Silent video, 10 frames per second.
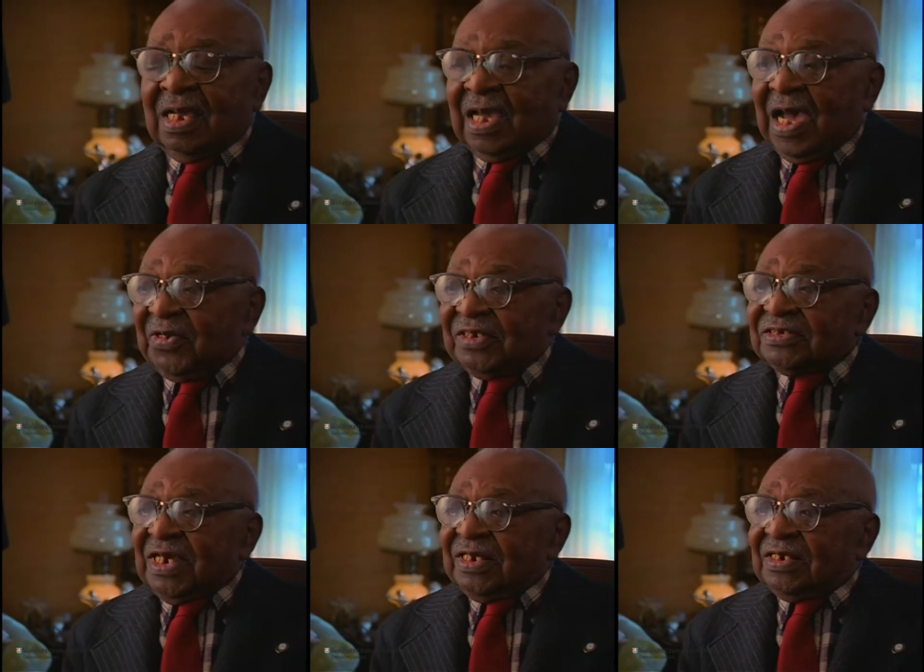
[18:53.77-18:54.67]
I went to
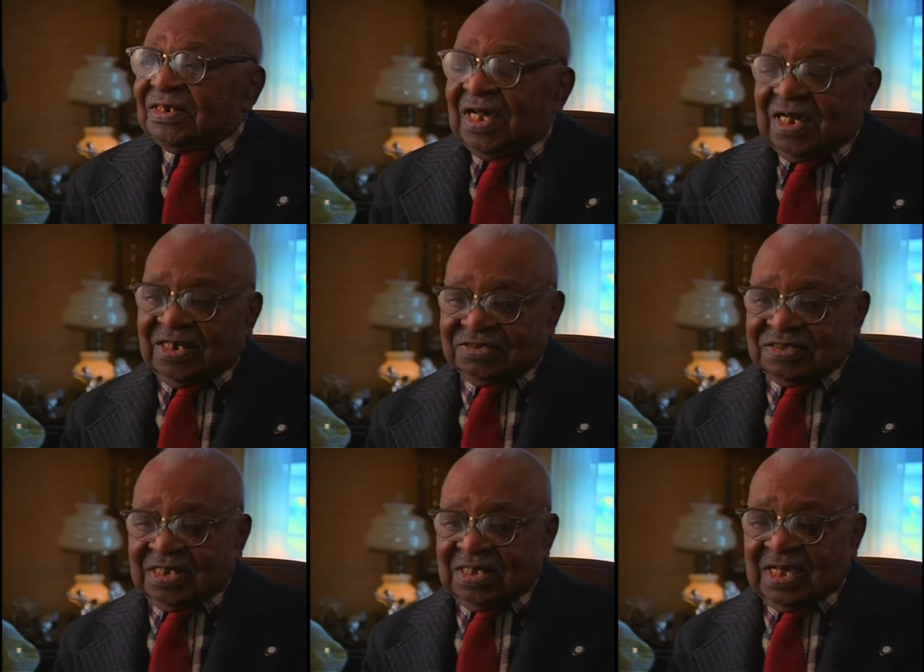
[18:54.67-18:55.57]
John L. Howard's
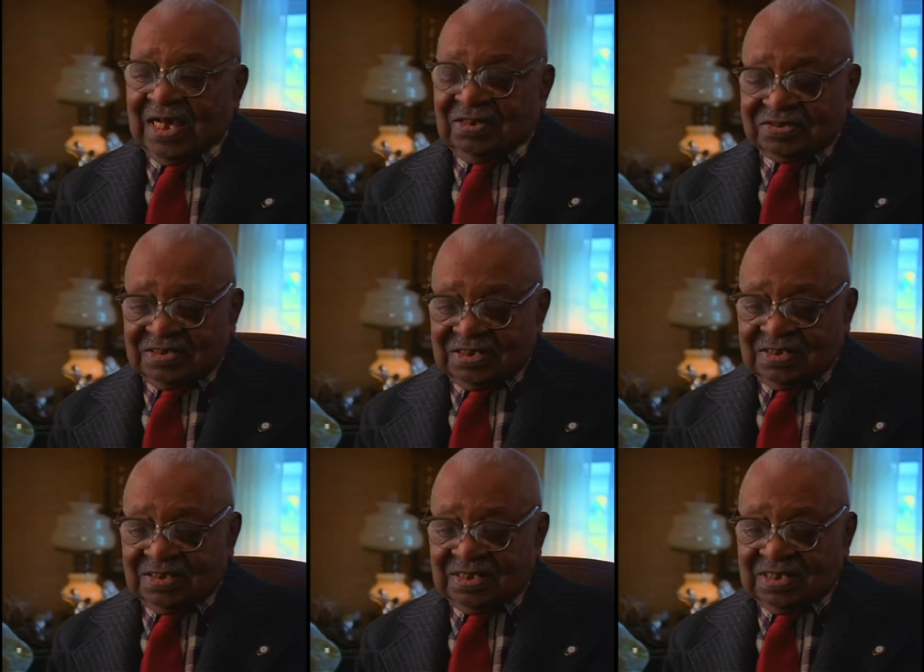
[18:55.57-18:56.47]
house
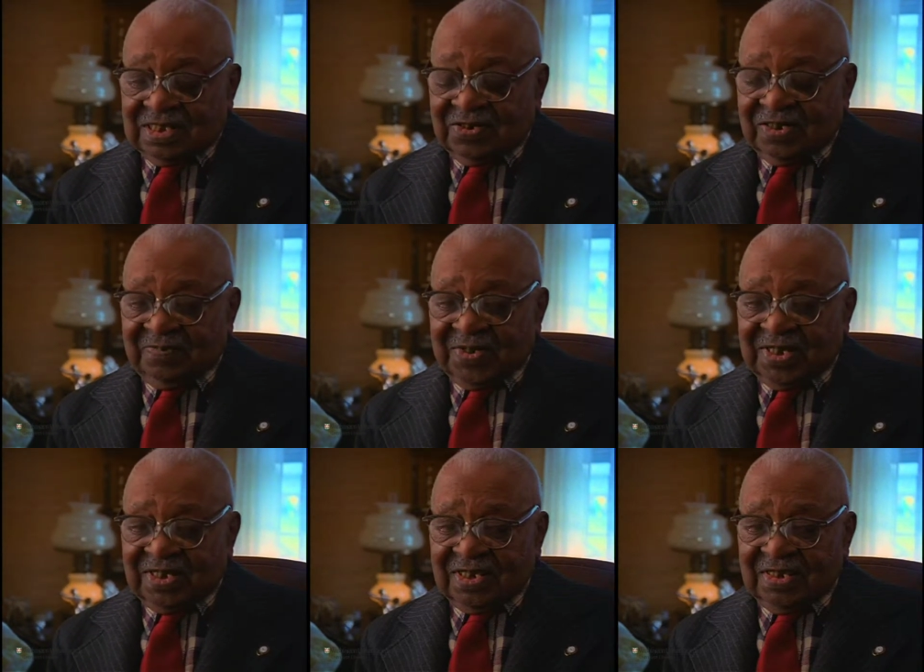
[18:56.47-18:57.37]
and uh, I heard
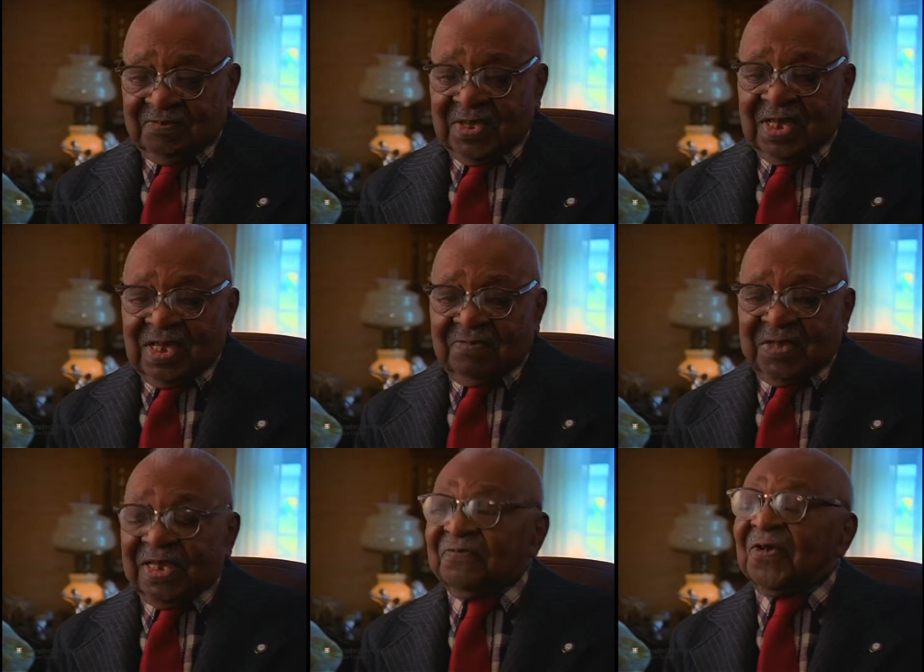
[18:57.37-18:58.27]
about him
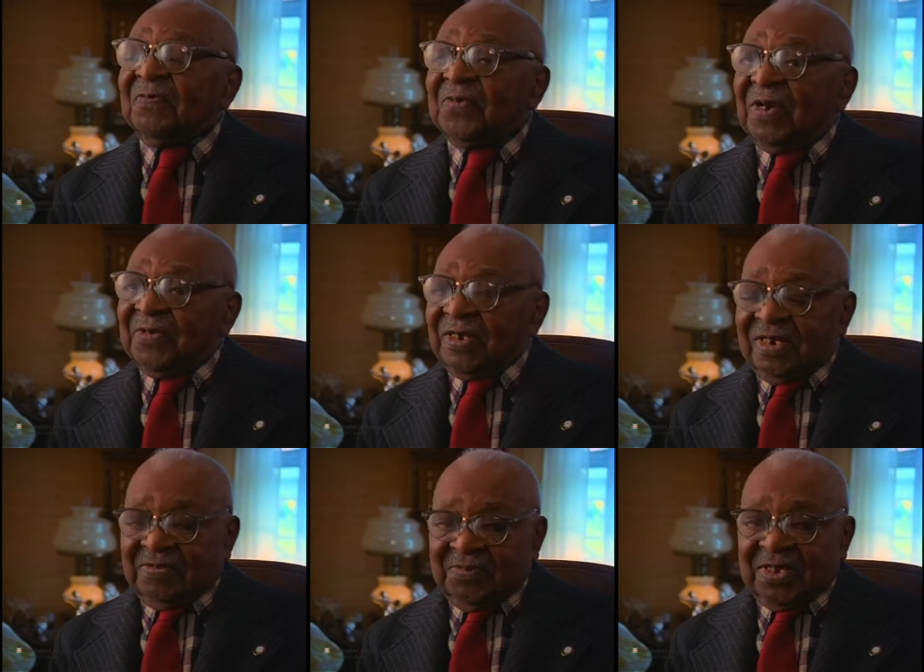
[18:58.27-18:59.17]
being very prominent
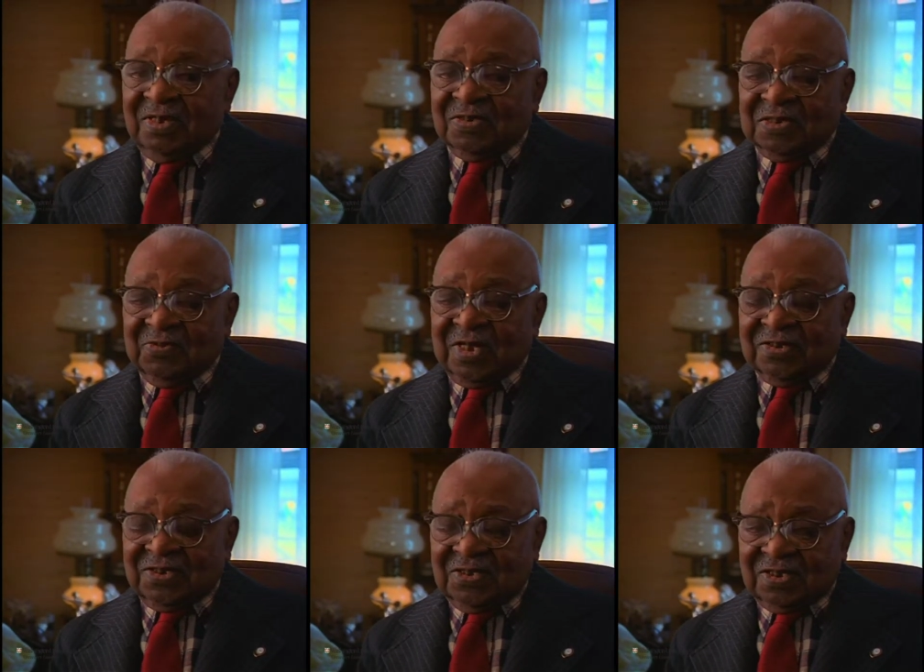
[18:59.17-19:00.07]
in the mill. was well
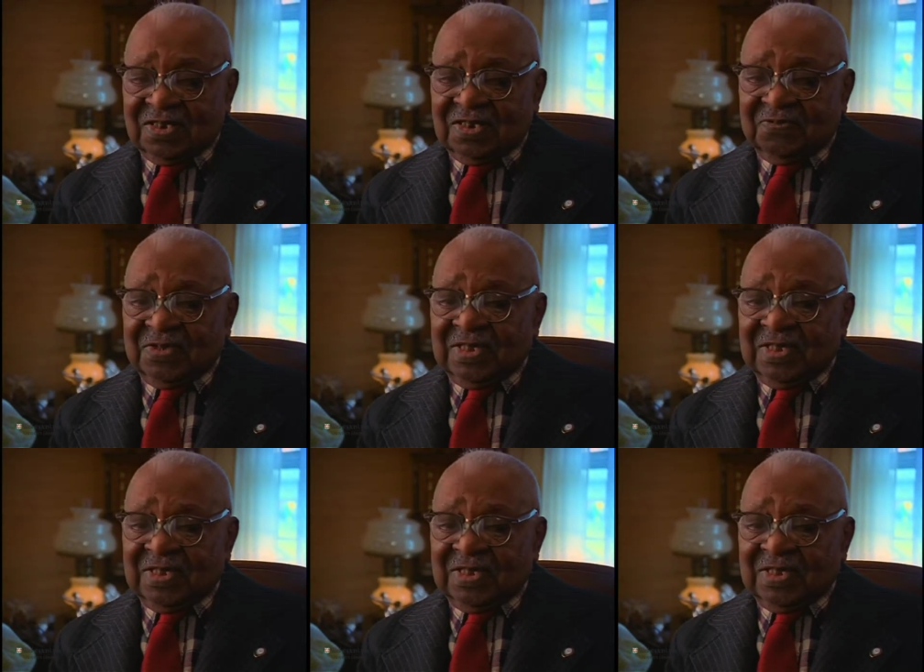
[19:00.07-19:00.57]
thought of.